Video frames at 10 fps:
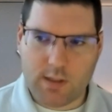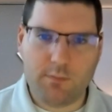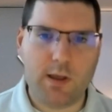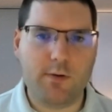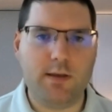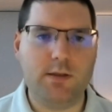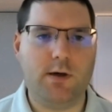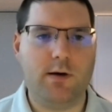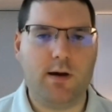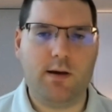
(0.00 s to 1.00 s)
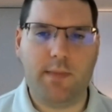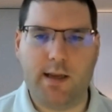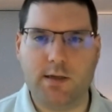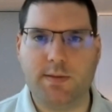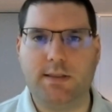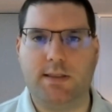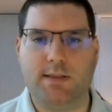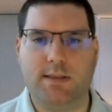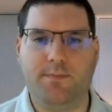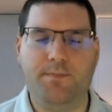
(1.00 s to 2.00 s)
we go into our management
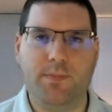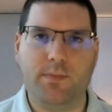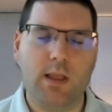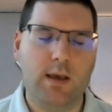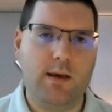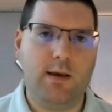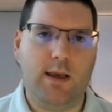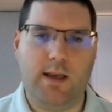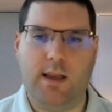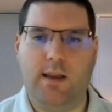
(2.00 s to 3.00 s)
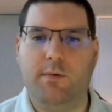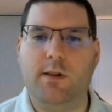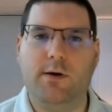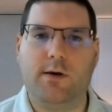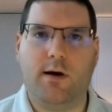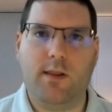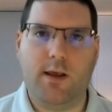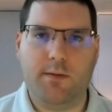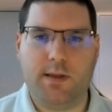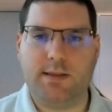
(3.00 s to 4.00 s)
system and we look at all
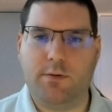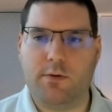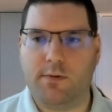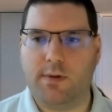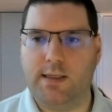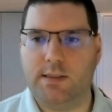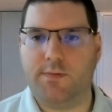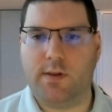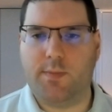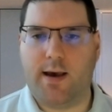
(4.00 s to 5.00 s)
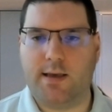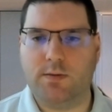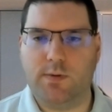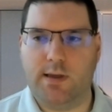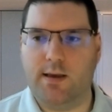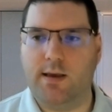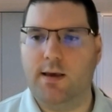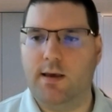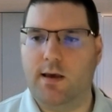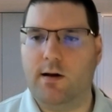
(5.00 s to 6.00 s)
the updates that were released for the past week.
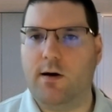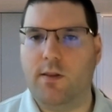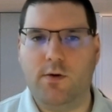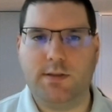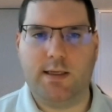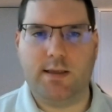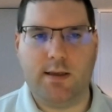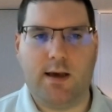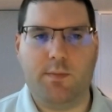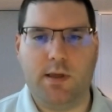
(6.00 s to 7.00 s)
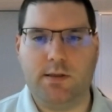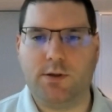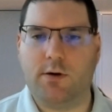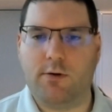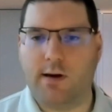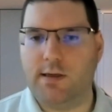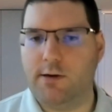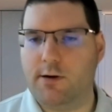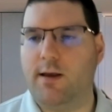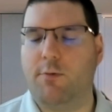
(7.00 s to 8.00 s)
And all those that did not meet certain
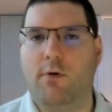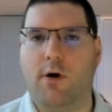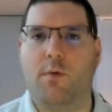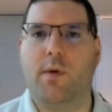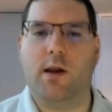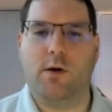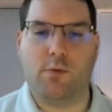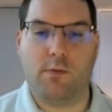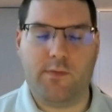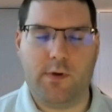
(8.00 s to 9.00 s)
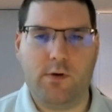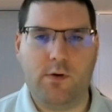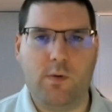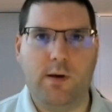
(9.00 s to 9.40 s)
criteria that require manual review,